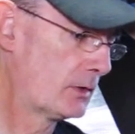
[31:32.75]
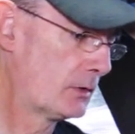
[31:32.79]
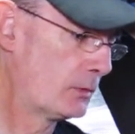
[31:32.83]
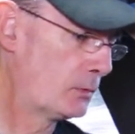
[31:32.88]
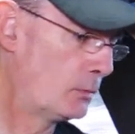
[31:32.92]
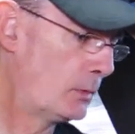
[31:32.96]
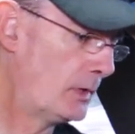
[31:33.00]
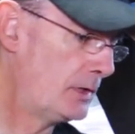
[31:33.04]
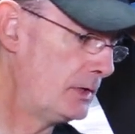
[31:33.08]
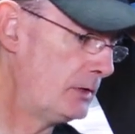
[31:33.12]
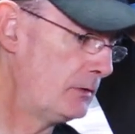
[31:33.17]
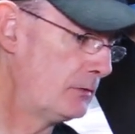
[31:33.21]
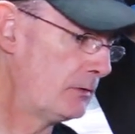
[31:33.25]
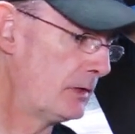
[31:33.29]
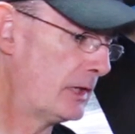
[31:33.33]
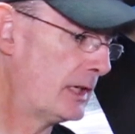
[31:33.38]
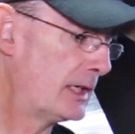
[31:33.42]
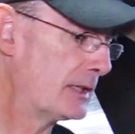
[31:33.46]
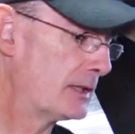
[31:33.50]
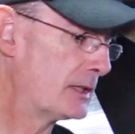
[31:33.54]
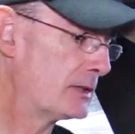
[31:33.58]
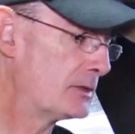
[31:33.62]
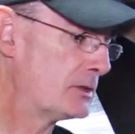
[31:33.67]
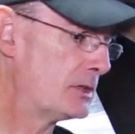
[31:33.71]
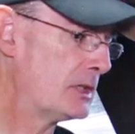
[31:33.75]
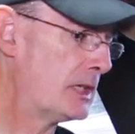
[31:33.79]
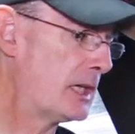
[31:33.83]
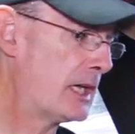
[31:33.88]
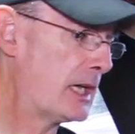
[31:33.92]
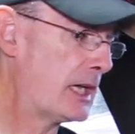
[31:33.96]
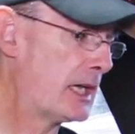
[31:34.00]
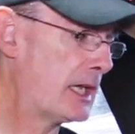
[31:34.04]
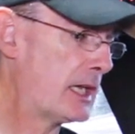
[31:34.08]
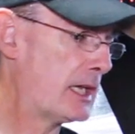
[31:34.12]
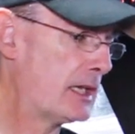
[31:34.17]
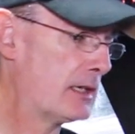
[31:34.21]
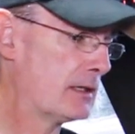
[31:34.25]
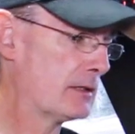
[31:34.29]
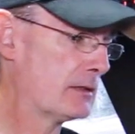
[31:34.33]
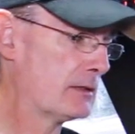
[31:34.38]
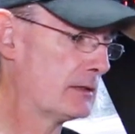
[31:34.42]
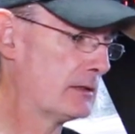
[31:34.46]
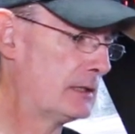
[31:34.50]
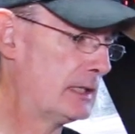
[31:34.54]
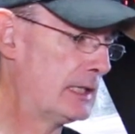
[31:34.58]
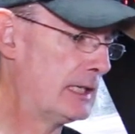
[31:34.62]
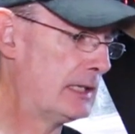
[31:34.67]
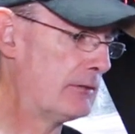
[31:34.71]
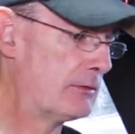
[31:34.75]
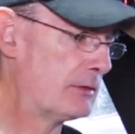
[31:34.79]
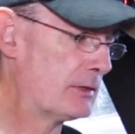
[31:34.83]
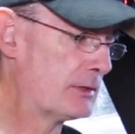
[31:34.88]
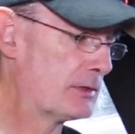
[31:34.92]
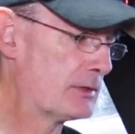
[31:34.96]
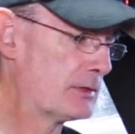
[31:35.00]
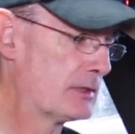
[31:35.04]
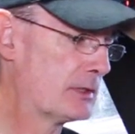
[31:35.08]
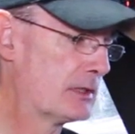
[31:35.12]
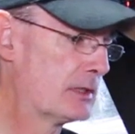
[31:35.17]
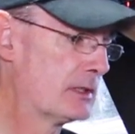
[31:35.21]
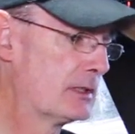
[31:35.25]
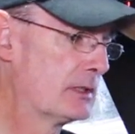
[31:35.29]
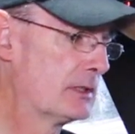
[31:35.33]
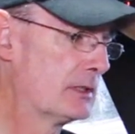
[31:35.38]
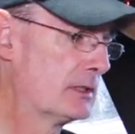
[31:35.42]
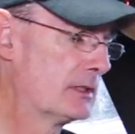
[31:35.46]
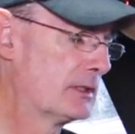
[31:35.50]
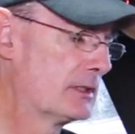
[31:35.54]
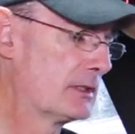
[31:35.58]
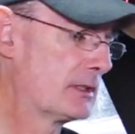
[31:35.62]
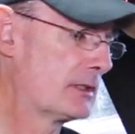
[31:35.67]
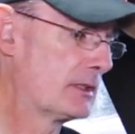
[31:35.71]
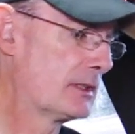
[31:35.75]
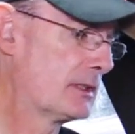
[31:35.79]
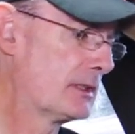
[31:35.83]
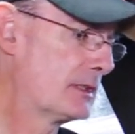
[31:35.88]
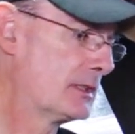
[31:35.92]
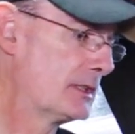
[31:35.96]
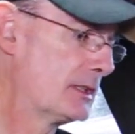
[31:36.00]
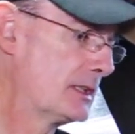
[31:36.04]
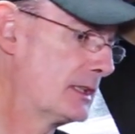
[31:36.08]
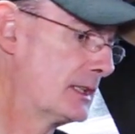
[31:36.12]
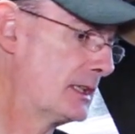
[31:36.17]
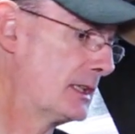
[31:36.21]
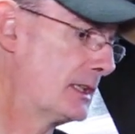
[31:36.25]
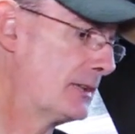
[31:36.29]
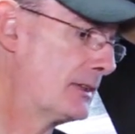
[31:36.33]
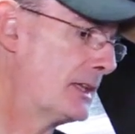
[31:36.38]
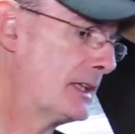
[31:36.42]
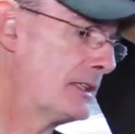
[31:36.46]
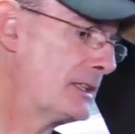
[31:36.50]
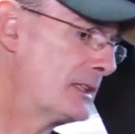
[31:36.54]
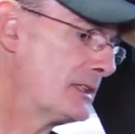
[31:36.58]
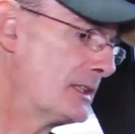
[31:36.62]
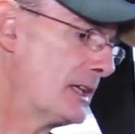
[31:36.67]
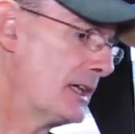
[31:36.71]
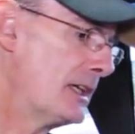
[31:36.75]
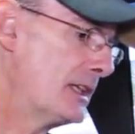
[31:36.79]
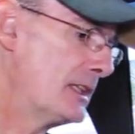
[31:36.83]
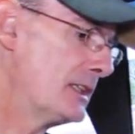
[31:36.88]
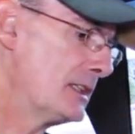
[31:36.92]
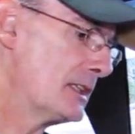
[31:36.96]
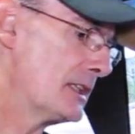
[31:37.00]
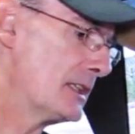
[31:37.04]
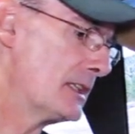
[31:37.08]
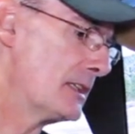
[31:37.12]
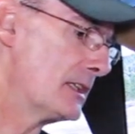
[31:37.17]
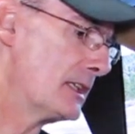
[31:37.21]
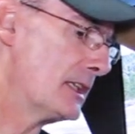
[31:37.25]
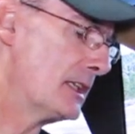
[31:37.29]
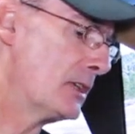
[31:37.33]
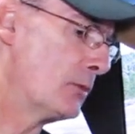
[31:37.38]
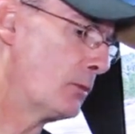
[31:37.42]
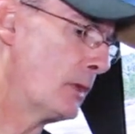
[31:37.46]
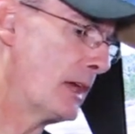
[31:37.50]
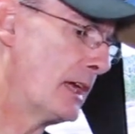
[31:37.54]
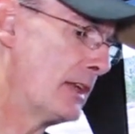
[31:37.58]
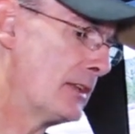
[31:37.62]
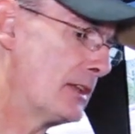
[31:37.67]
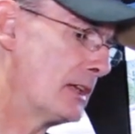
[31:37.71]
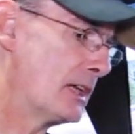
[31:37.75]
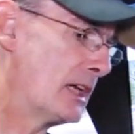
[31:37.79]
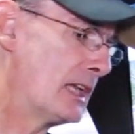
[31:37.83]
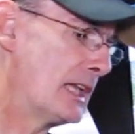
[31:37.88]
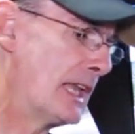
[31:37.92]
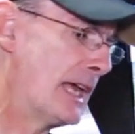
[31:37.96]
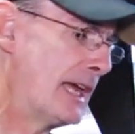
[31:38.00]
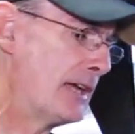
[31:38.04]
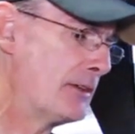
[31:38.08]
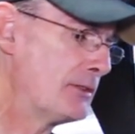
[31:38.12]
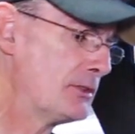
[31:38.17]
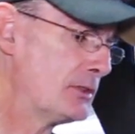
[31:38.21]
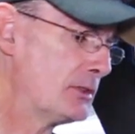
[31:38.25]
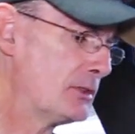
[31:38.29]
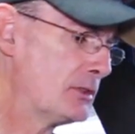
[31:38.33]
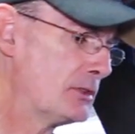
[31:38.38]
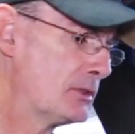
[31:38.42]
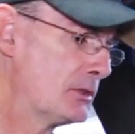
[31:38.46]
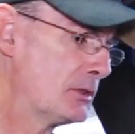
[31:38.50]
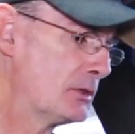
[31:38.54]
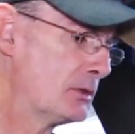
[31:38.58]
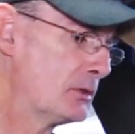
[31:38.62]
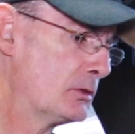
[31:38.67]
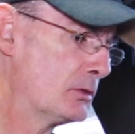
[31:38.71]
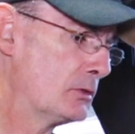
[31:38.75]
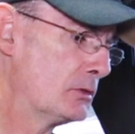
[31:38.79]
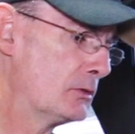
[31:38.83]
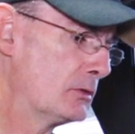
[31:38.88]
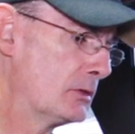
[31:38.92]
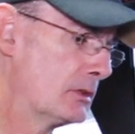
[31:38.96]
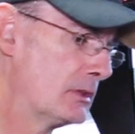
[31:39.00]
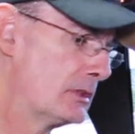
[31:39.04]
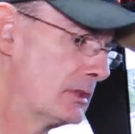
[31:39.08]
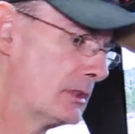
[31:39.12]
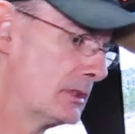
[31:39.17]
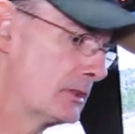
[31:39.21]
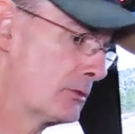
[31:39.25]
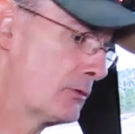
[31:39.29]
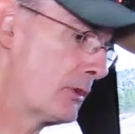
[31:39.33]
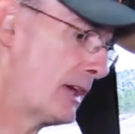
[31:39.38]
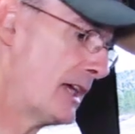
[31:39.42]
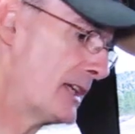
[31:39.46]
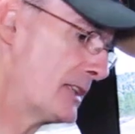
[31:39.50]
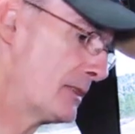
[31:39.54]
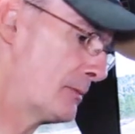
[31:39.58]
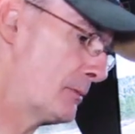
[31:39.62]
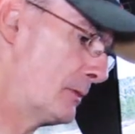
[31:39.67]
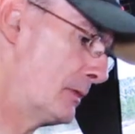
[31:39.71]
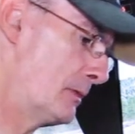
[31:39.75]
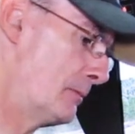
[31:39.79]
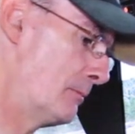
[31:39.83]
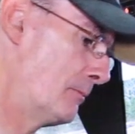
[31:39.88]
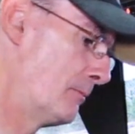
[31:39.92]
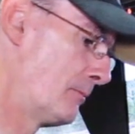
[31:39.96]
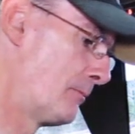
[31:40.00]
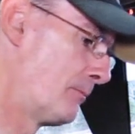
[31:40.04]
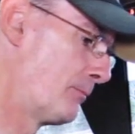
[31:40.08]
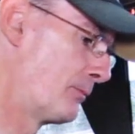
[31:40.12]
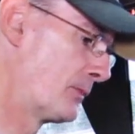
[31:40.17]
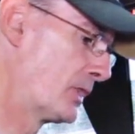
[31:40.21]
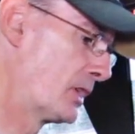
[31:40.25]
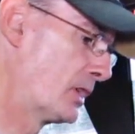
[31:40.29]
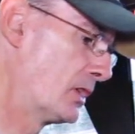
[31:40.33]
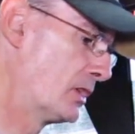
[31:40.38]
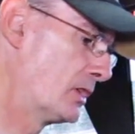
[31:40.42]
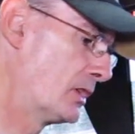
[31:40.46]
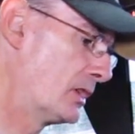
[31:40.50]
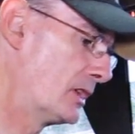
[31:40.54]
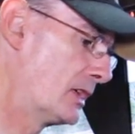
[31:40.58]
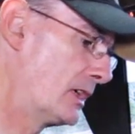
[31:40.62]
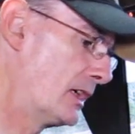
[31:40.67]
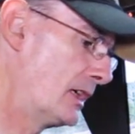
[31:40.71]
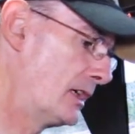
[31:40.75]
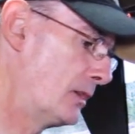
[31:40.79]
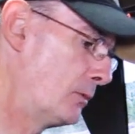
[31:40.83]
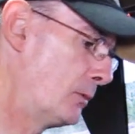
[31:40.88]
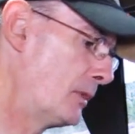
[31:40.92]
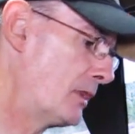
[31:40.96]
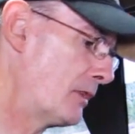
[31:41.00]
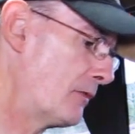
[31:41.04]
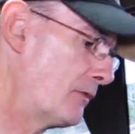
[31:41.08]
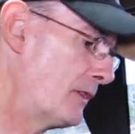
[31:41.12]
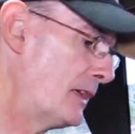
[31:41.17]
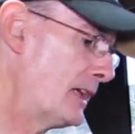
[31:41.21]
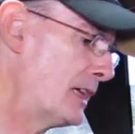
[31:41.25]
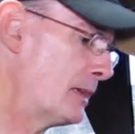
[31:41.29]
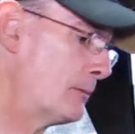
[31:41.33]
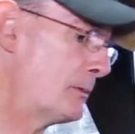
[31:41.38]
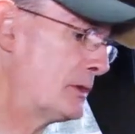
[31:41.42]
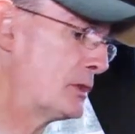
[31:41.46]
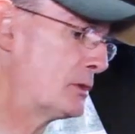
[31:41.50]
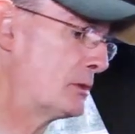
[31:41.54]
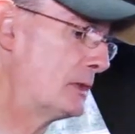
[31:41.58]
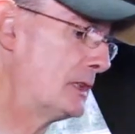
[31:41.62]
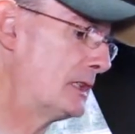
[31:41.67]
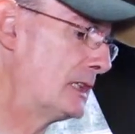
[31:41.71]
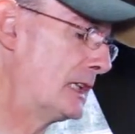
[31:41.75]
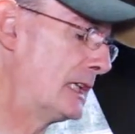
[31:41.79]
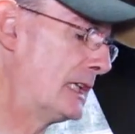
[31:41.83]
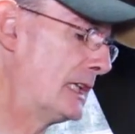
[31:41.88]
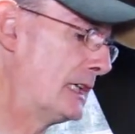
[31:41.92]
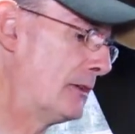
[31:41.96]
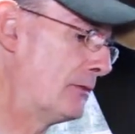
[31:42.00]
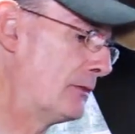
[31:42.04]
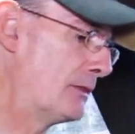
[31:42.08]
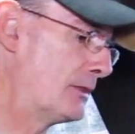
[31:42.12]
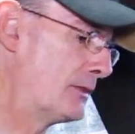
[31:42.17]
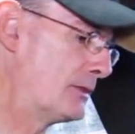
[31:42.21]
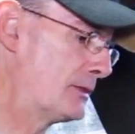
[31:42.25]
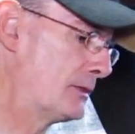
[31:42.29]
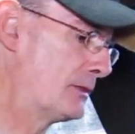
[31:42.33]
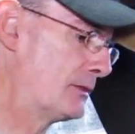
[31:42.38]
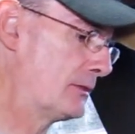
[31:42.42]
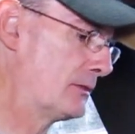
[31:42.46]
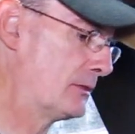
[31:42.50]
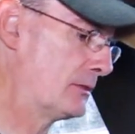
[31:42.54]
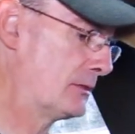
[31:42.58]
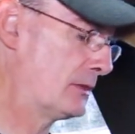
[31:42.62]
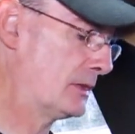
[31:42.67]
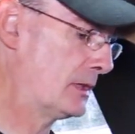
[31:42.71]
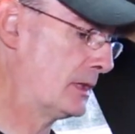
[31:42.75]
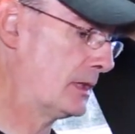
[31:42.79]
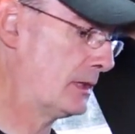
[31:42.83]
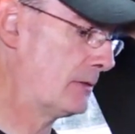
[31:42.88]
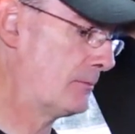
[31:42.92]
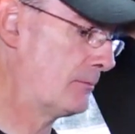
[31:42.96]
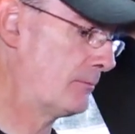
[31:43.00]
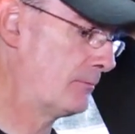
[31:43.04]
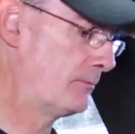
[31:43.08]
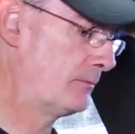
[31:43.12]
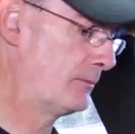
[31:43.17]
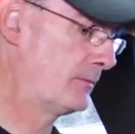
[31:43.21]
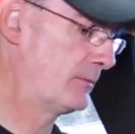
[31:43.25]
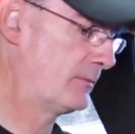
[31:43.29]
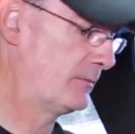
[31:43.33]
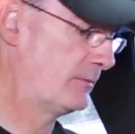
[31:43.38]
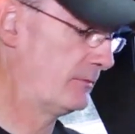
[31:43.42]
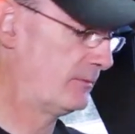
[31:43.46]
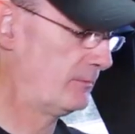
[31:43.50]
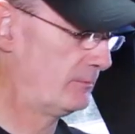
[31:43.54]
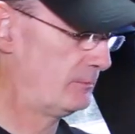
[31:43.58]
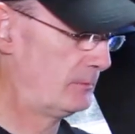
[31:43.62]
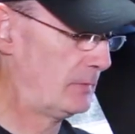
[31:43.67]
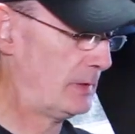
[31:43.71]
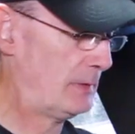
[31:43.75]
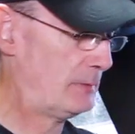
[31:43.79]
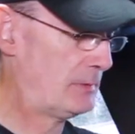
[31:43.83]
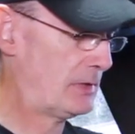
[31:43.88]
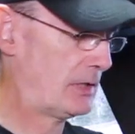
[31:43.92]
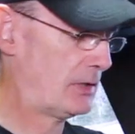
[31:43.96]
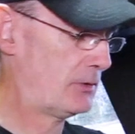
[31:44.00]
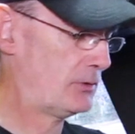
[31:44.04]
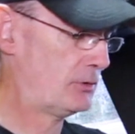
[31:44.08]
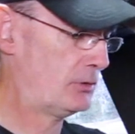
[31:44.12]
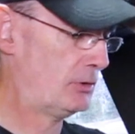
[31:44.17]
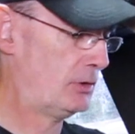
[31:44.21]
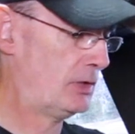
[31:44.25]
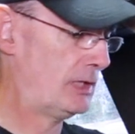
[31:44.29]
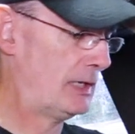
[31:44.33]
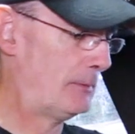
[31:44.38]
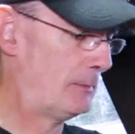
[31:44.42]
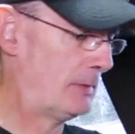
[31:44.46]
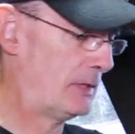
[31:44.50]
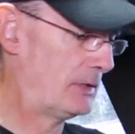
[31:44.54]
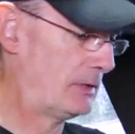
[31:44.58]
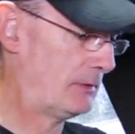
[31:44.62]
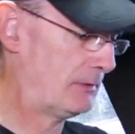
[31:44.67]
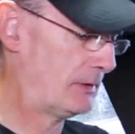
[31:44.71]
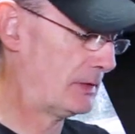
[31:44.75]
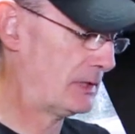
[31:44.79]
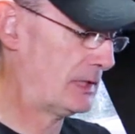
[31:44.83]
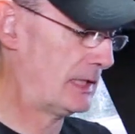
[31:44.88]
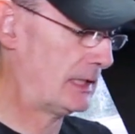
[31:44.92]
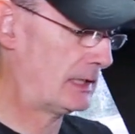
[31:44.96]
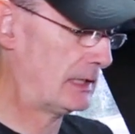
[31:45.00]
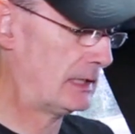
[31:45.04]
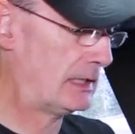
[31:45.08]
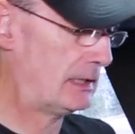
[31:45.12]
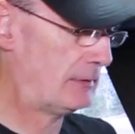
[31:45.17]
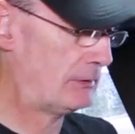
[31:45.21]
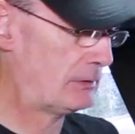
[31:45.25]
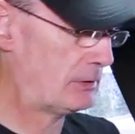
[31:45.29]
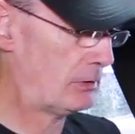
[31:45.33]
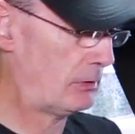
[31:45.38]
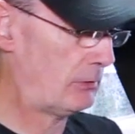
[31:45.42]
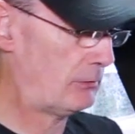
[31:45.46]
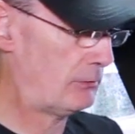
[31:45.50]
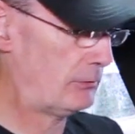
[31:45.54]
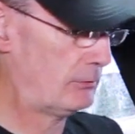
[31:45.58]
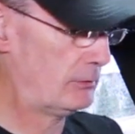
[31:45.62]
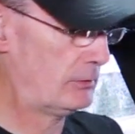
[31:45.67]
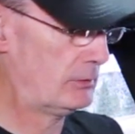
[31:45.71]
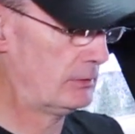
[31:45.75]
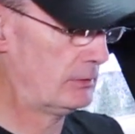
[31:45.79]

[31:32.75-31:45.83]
When you fly in the GA levers, they're designed in a way that allows you to grasp them with a finger between the levers. Perhaps I can show you that better if I take the levers off.